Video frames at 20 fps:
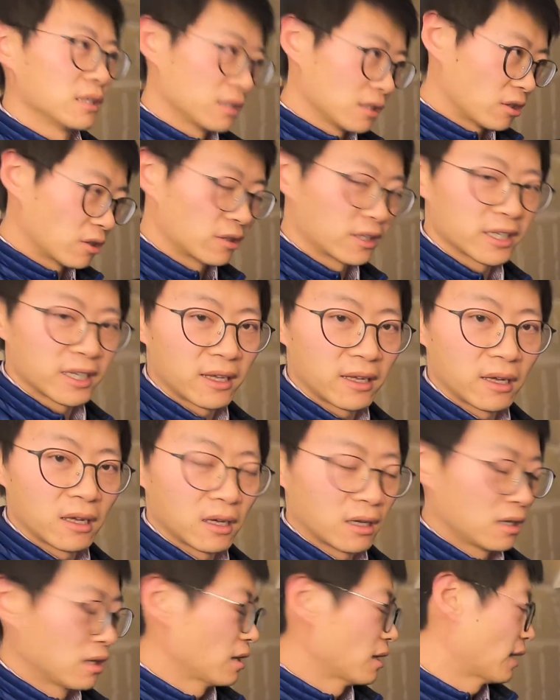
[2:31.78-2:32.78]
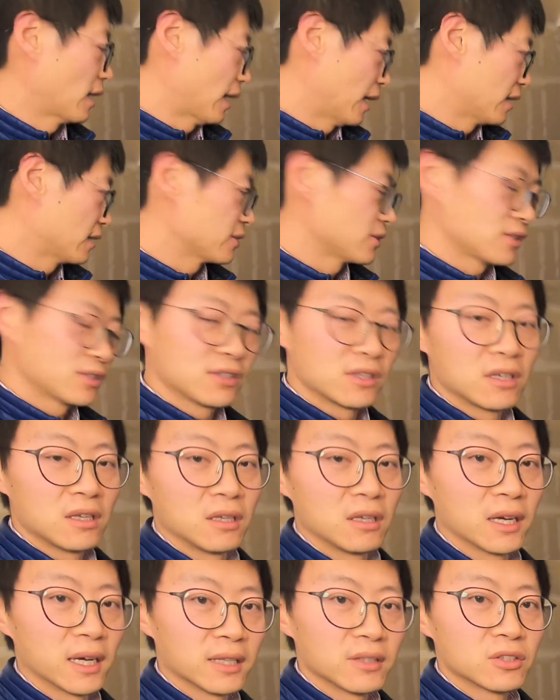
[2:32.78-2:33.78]
already has
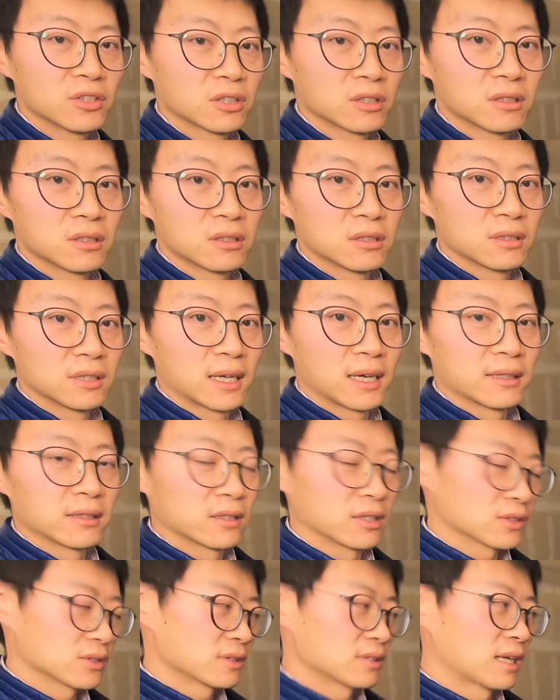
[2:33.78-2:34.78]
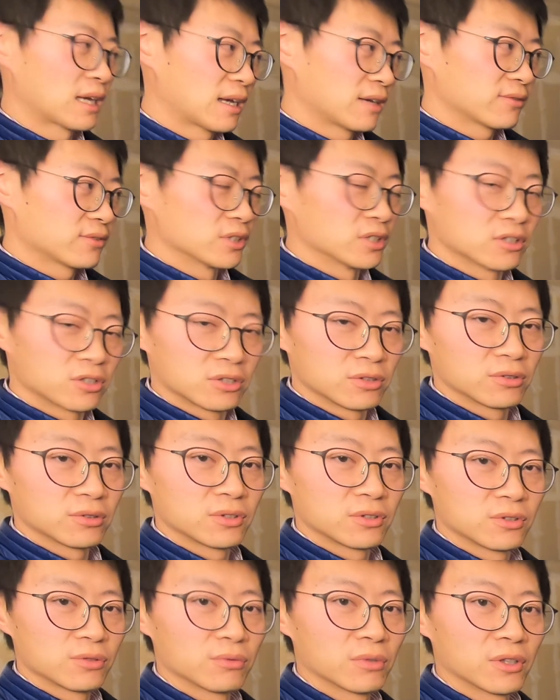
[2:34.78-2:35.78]
the engine that doesn't have
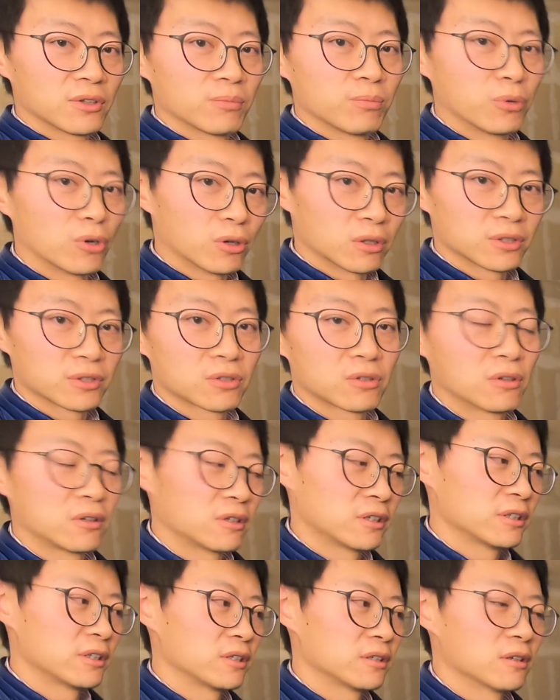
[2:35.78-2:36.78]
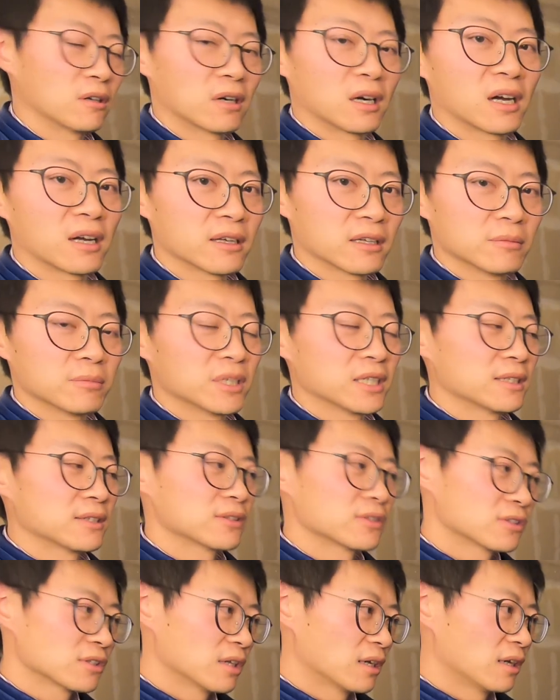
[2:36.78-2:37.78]
issues with bore scoring or
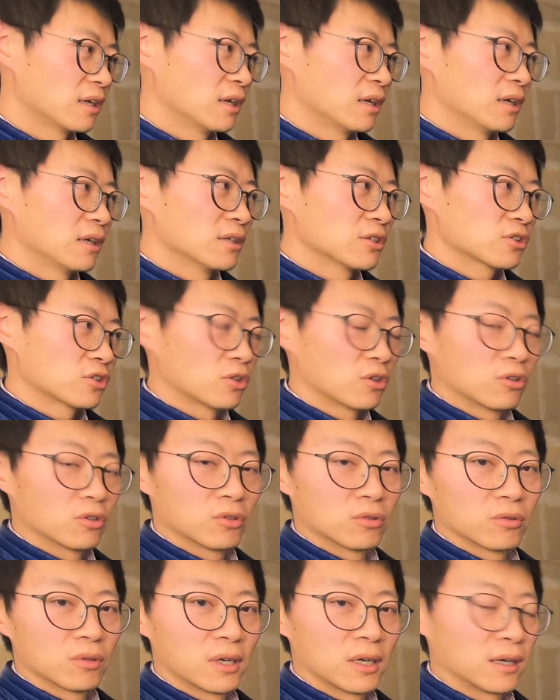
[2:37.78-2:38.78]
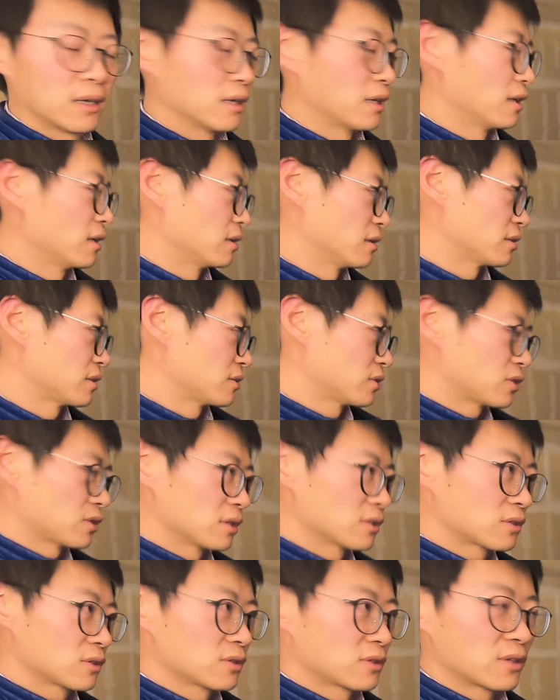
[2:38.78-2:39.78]
IMS. So
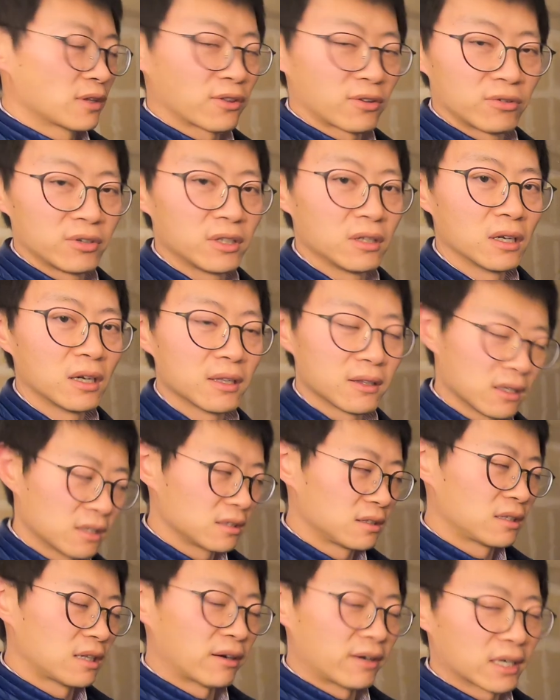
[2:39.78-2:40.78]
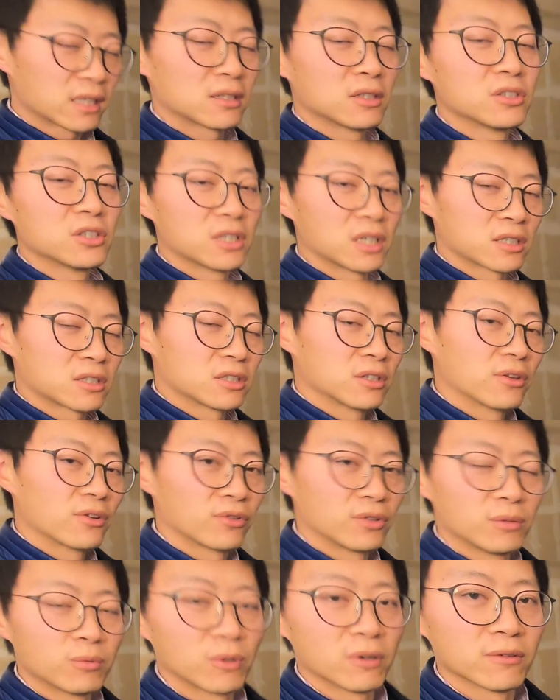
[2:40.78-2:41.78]
it's the direct injection
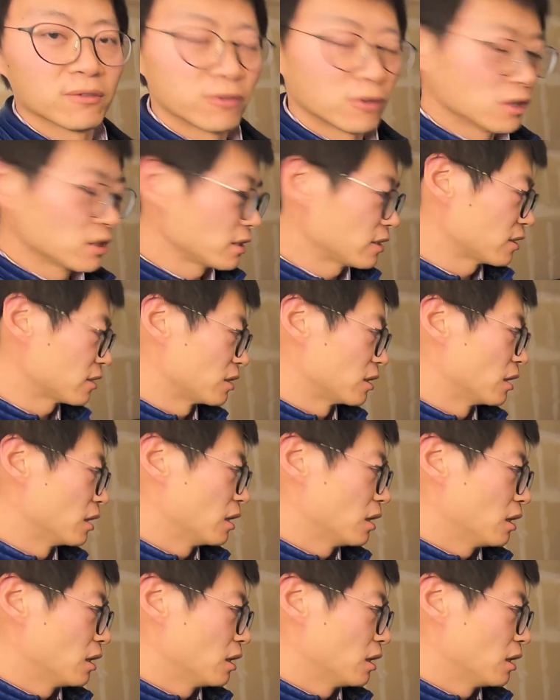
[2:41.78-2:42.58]
3.4 liter.